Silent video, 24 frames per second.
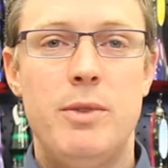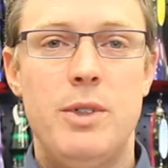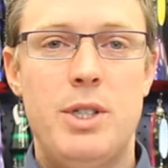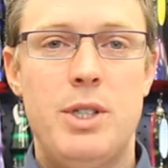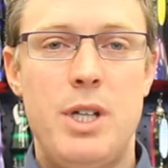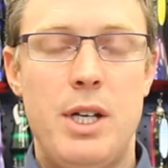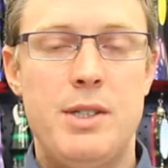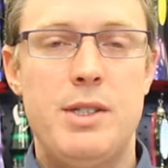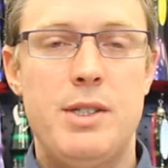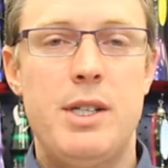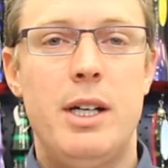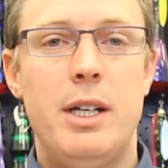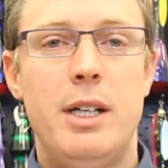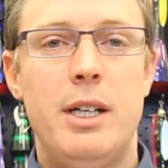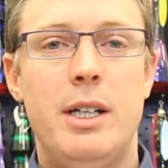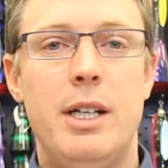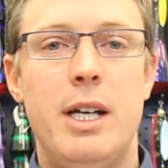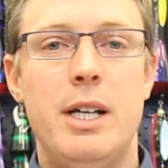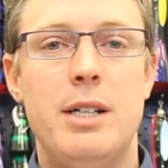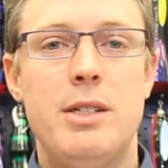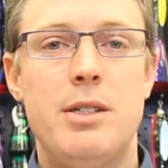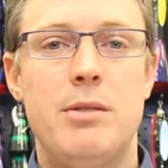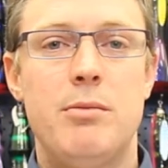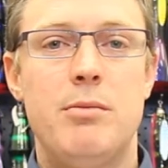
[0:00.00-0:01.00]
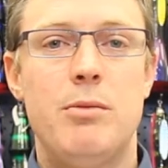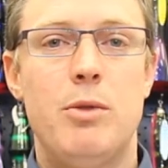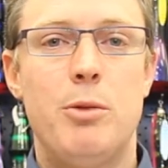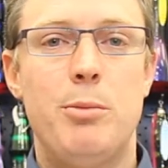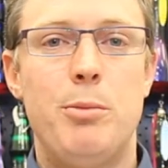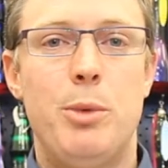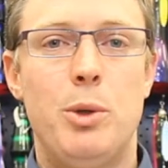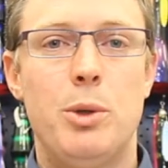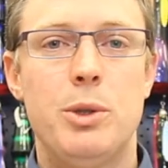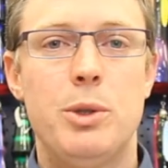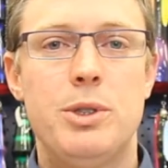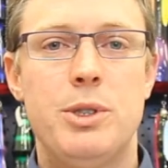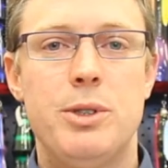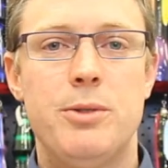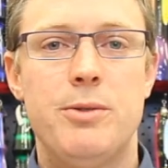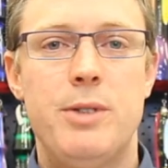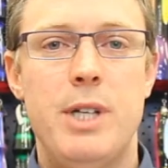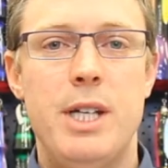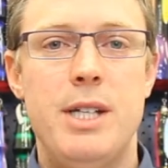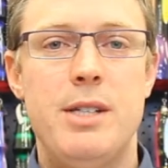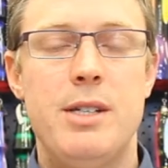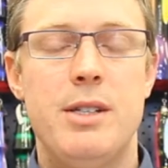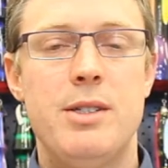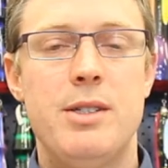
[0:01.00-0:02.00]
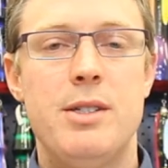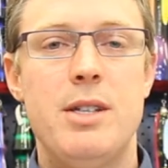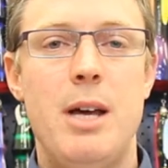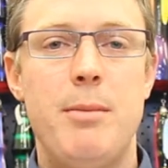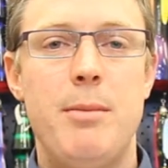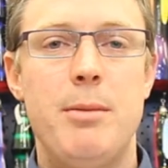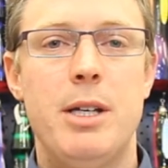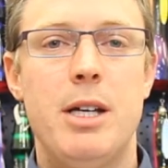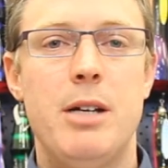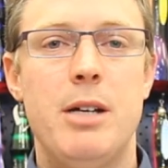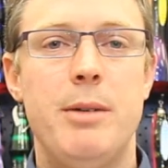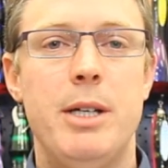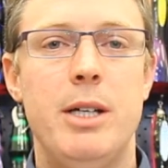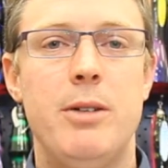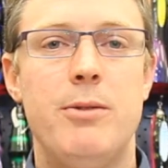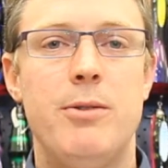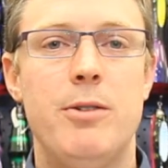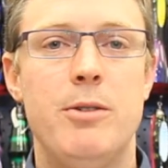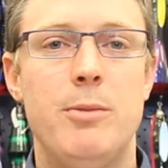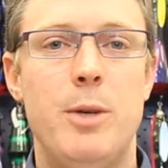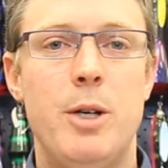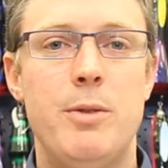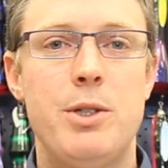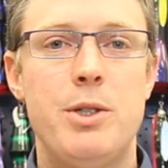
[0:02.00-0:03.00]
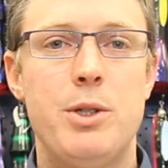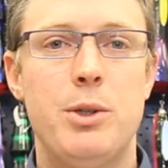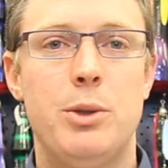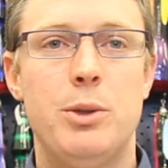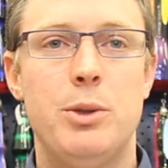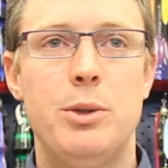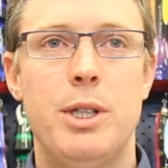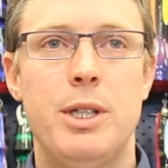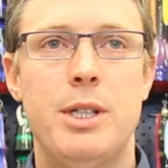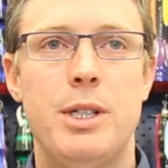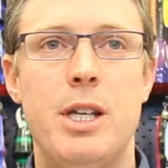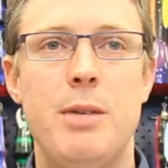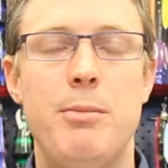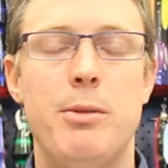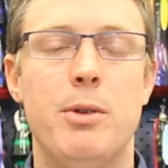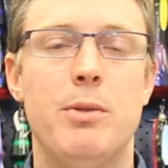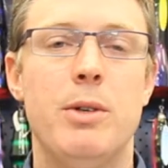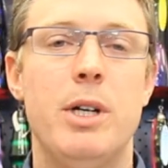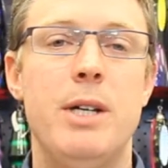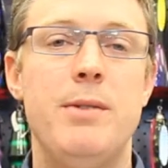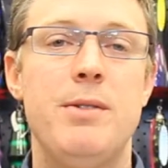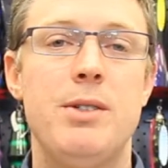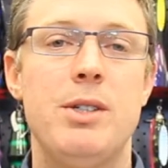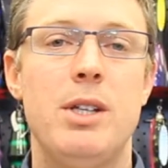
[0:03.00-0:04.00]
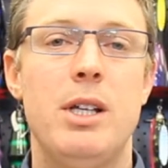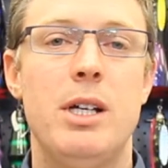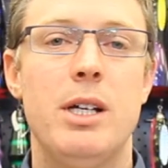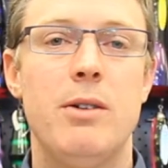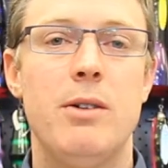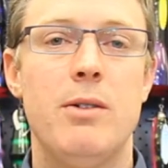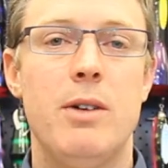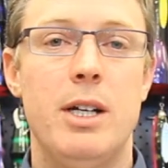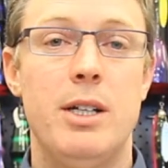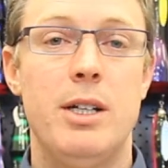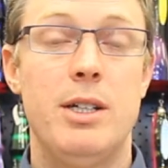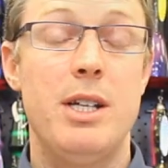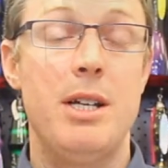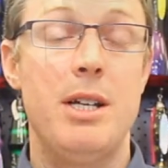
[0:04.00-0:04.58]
just starting to get some reports of decent snapper coming in from offshore. The deeper reefs, like around